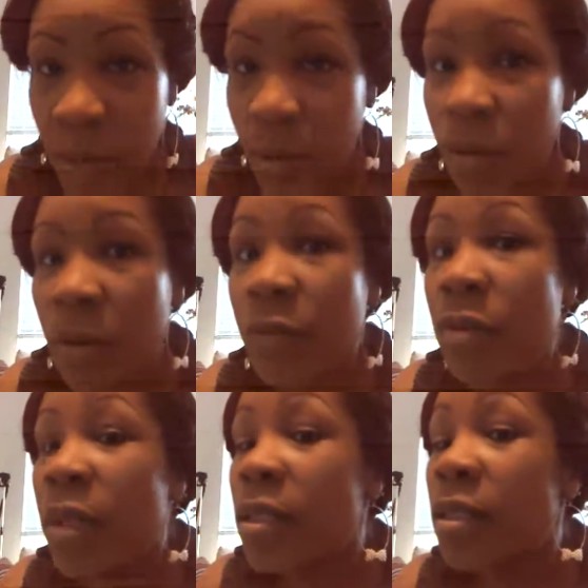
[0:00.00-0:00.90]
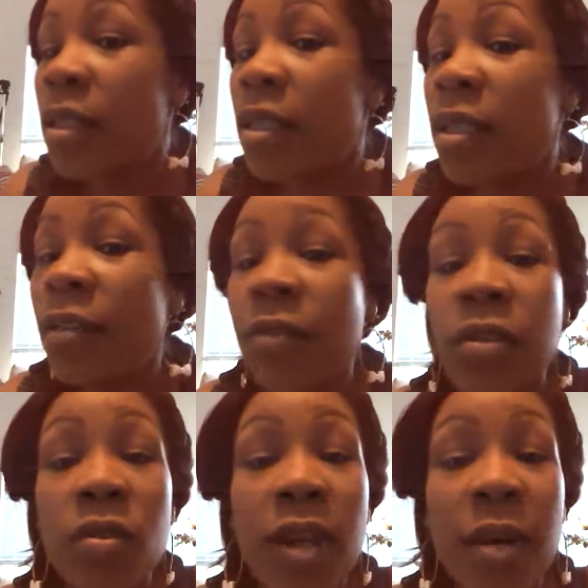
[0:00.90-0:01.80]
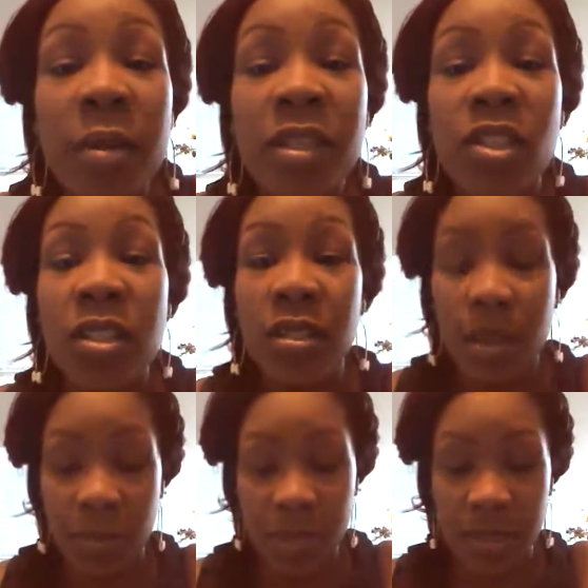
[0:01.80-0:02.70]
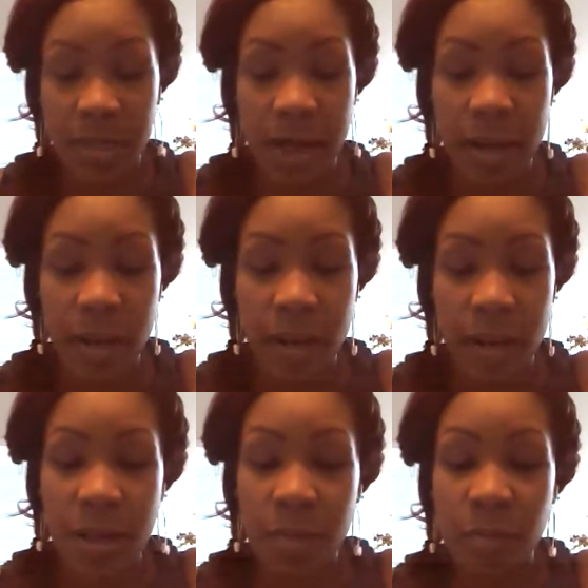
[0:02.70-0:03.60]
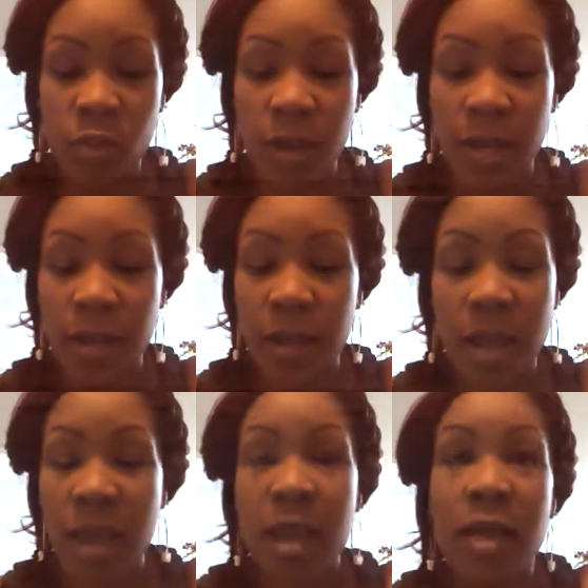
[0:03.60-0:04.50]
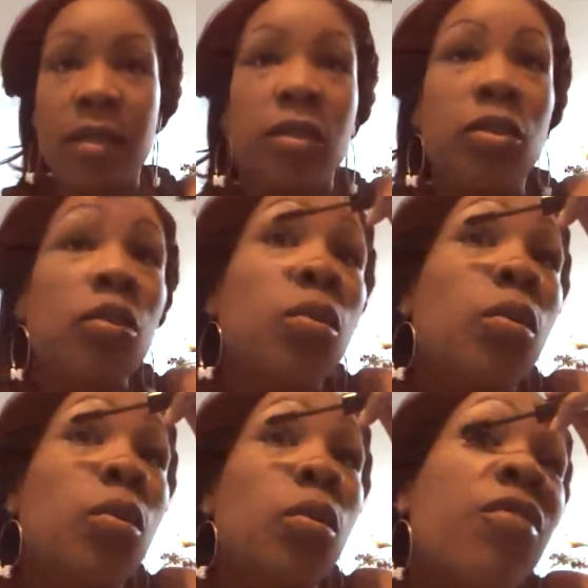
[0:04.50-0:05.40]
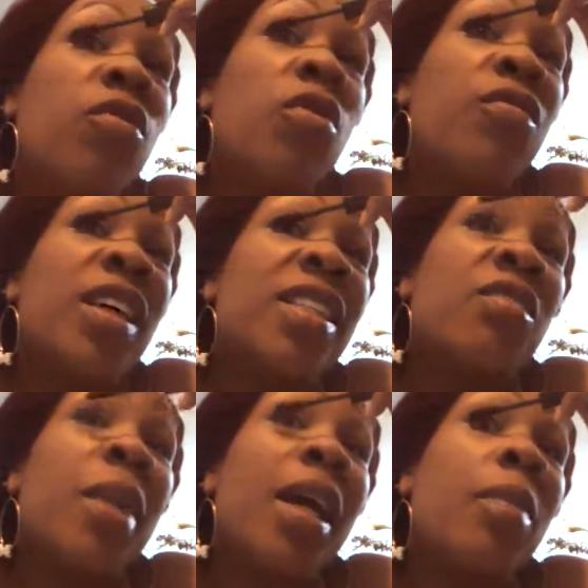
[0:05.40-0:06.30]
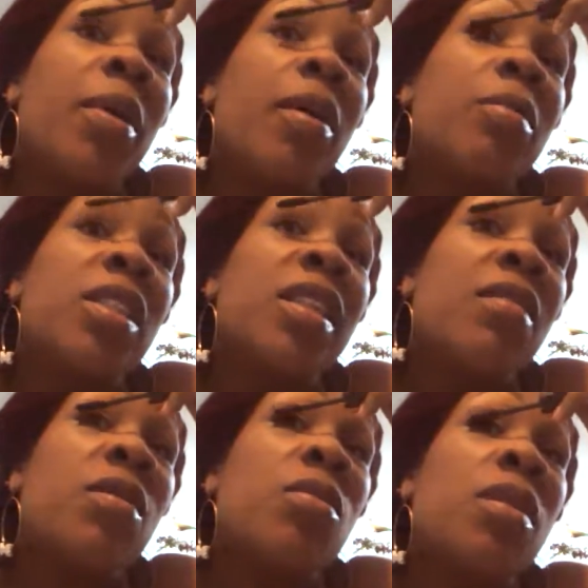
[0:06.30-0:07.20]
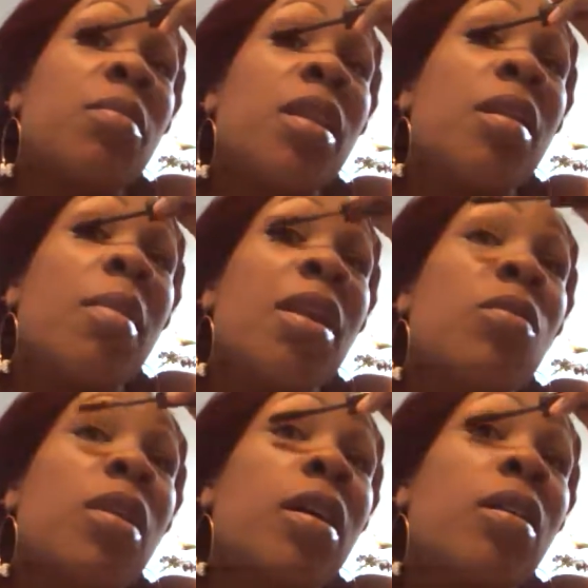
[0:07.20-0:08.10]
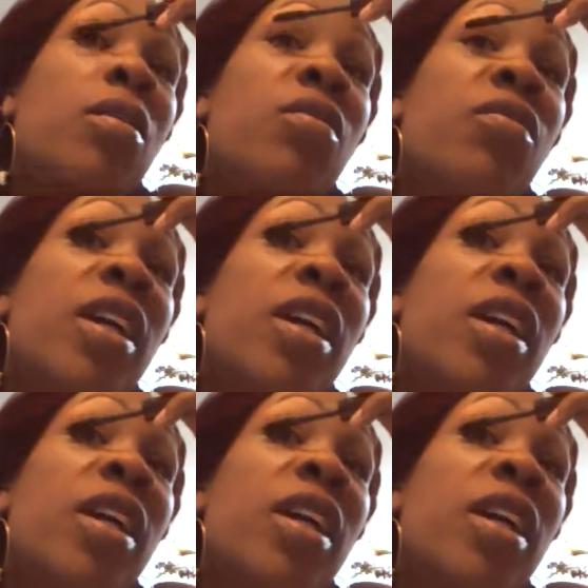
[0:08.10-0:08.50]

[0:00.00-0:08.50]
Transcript: I don't know if you can see the difference or not, but it's just something slight. You're not trying to do a full face of makeup here. I'm just giving you something to make you look a little